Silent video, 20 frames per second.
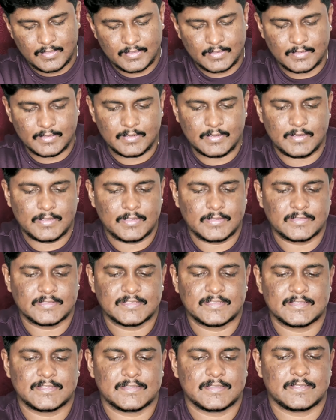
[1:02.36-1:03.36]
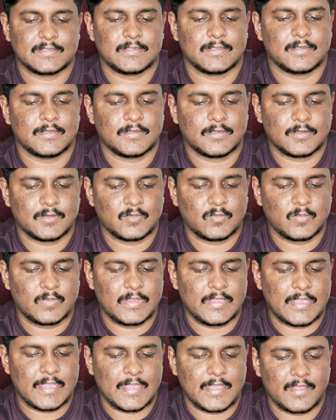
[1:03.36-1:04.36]
Next
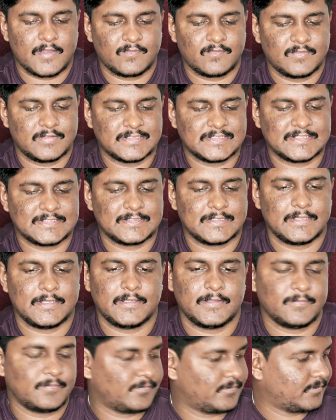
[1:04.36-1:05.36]
we have is the,